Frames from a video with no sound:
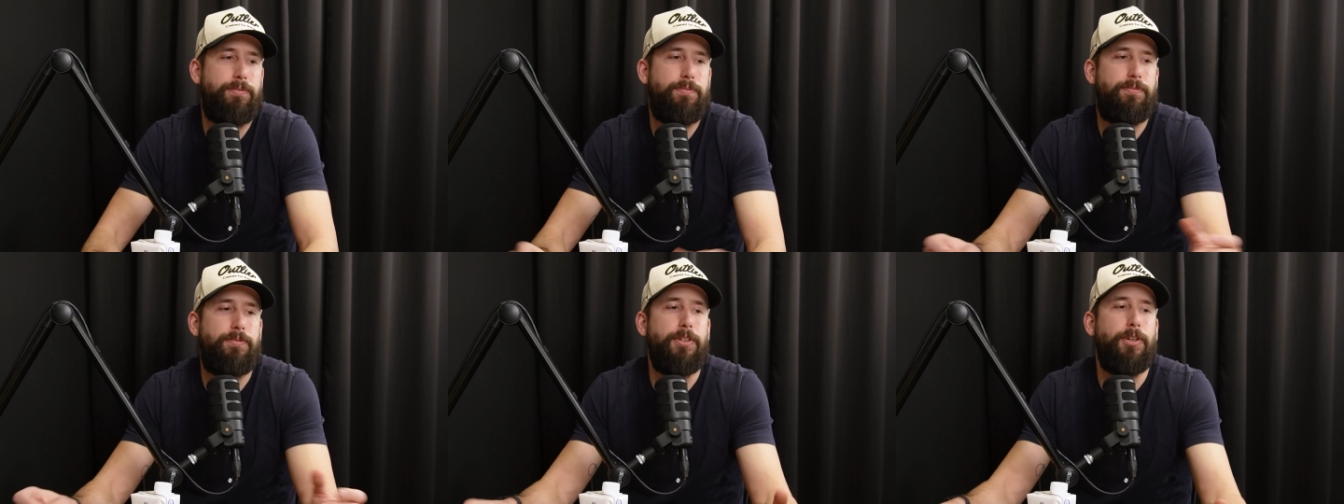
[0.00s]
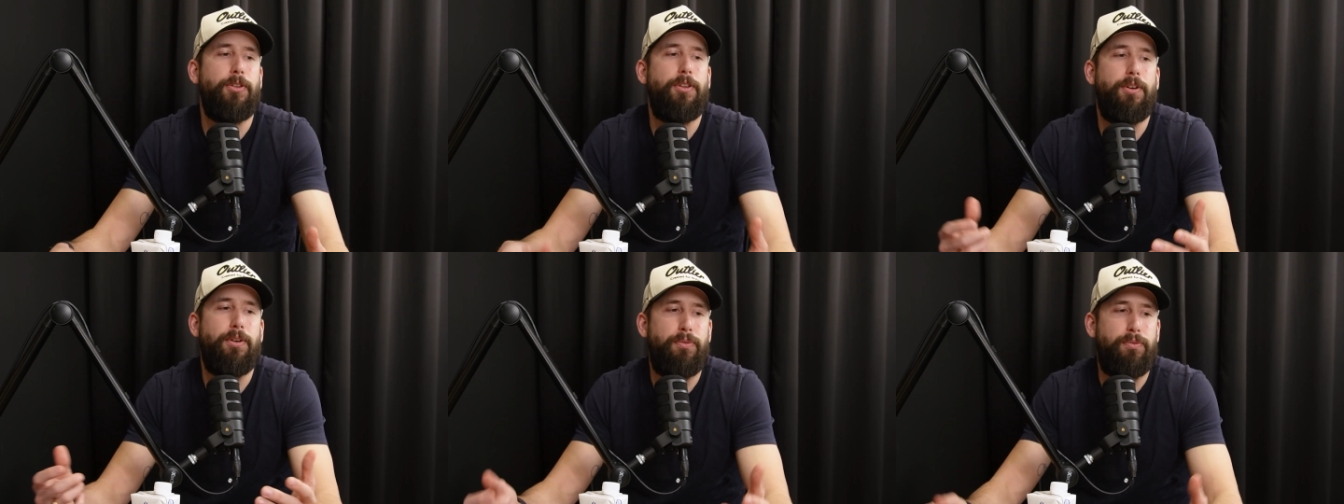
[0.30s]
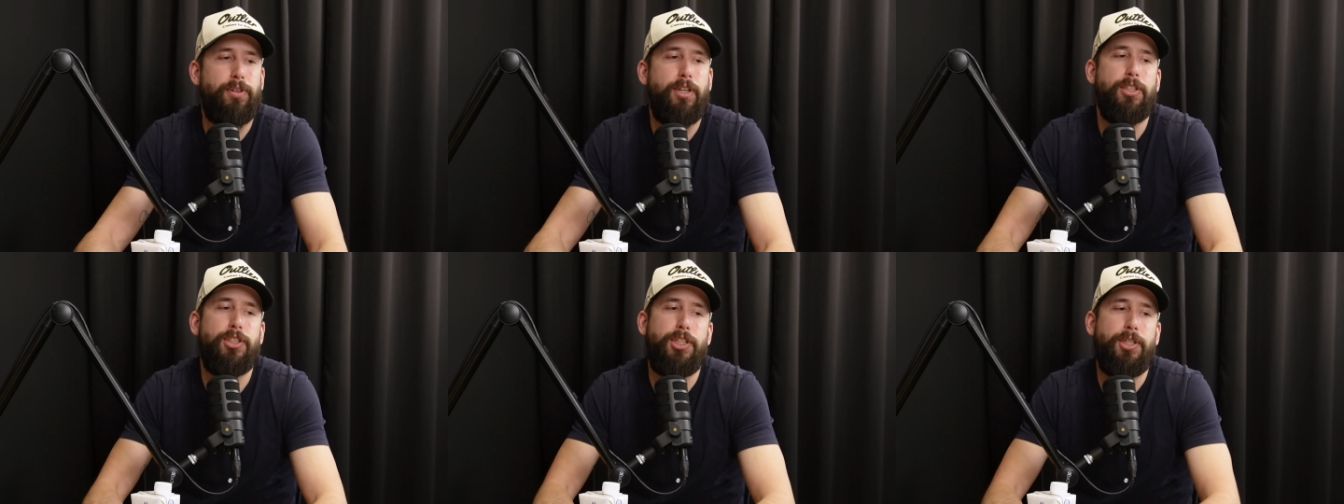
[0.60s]
fill the
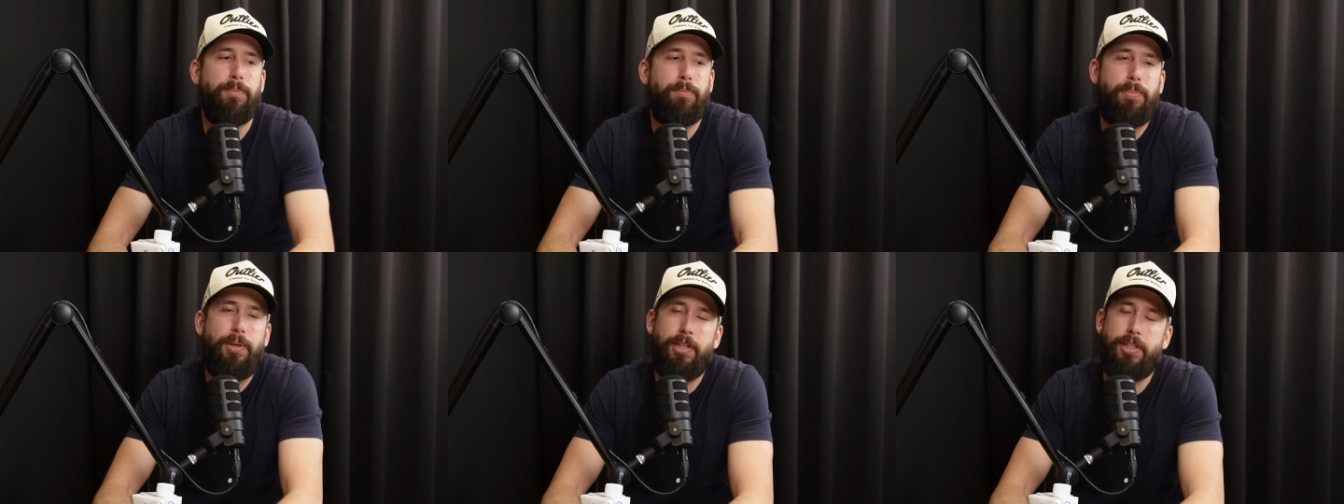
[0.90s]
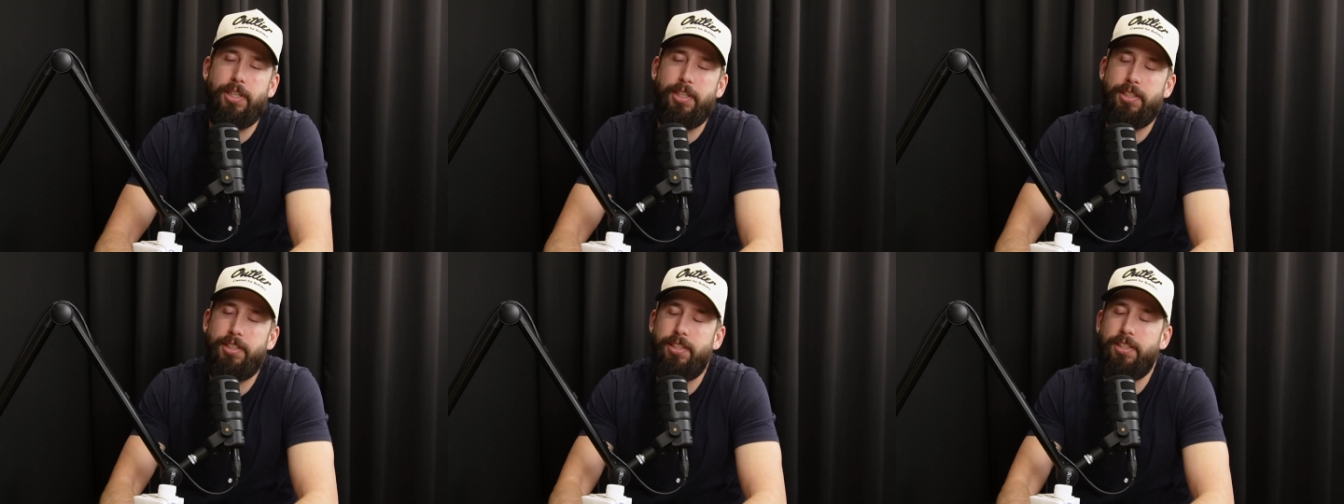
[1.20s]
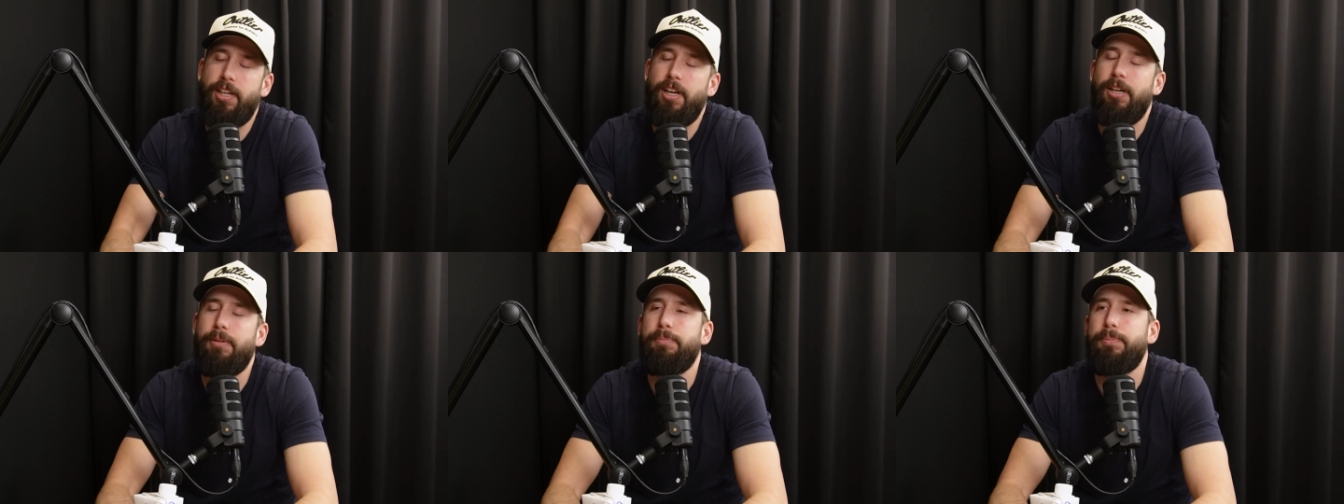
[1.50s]
friendship bucket
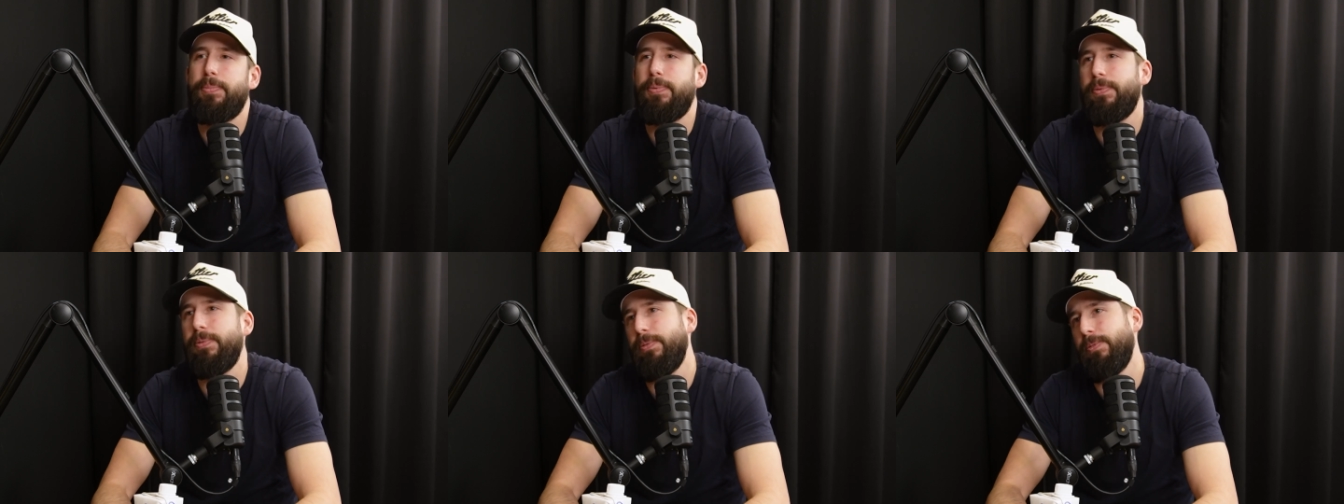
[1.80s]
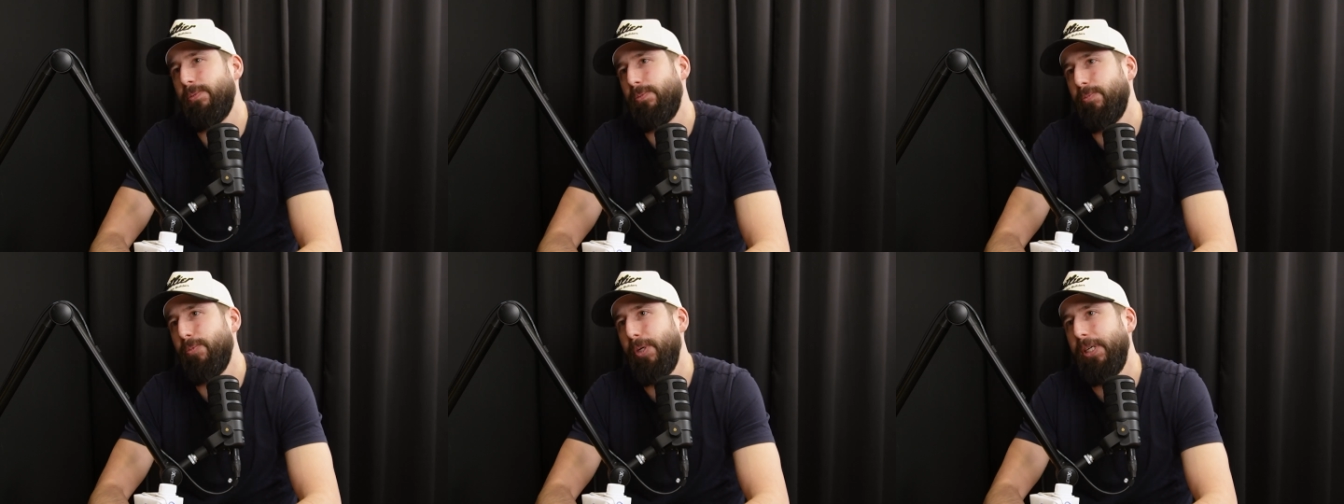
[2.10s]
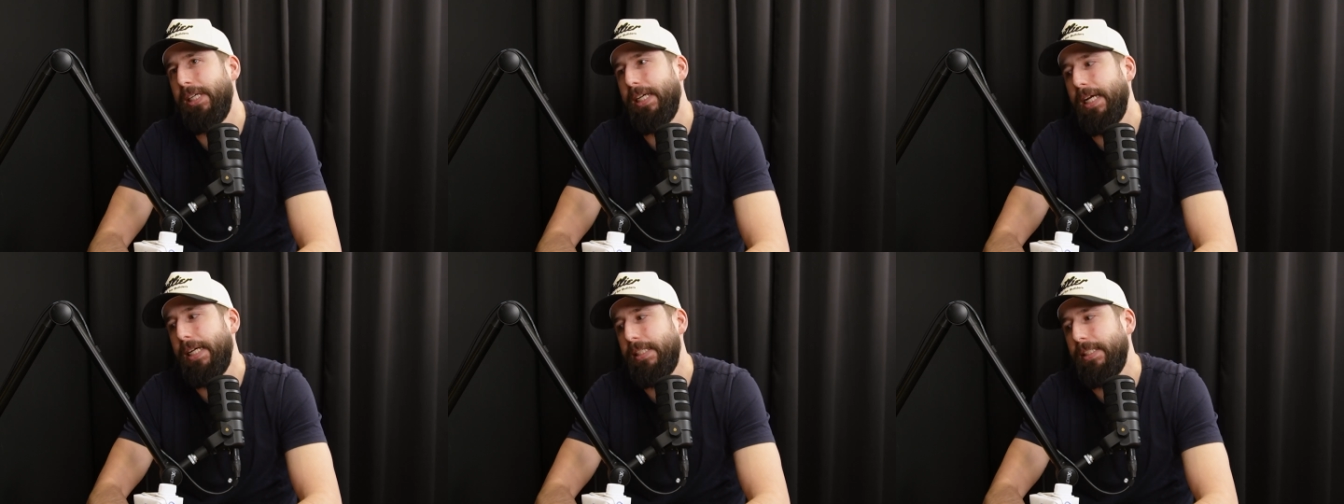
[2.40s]
up
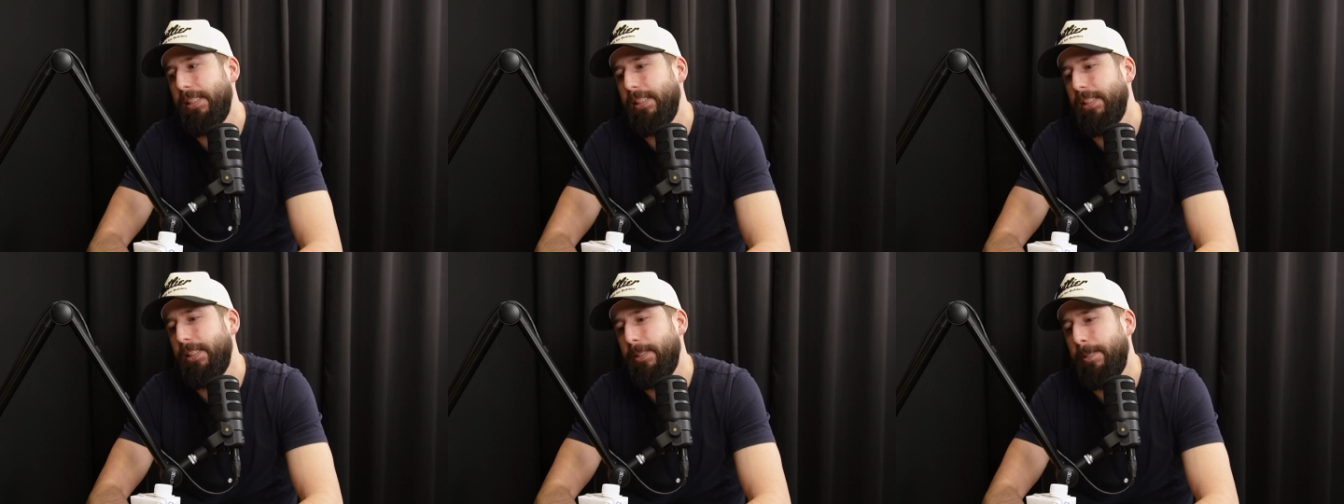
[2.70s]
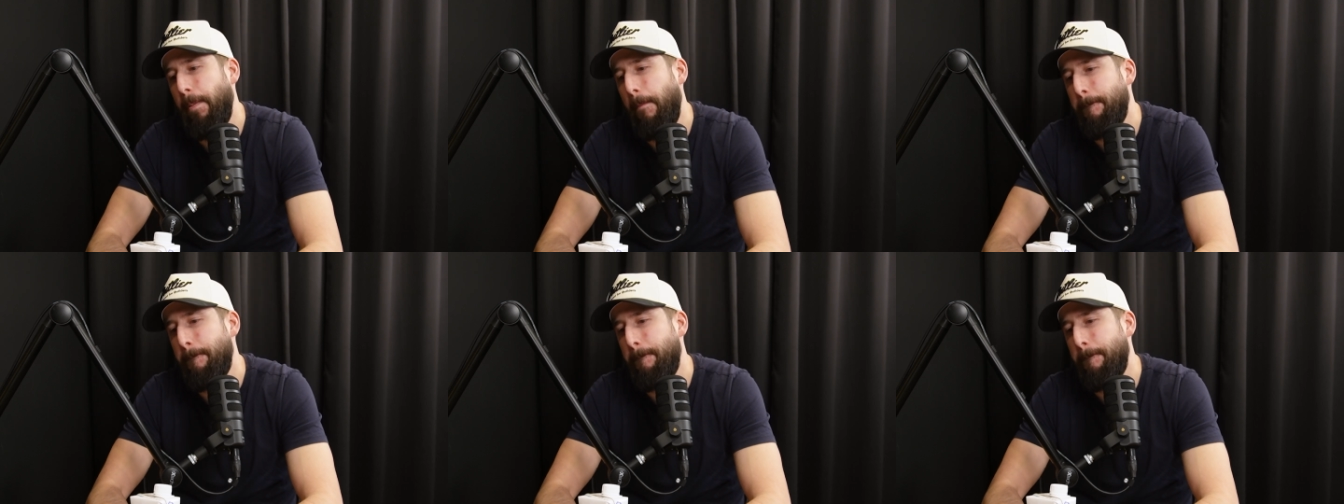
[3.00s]
weekend,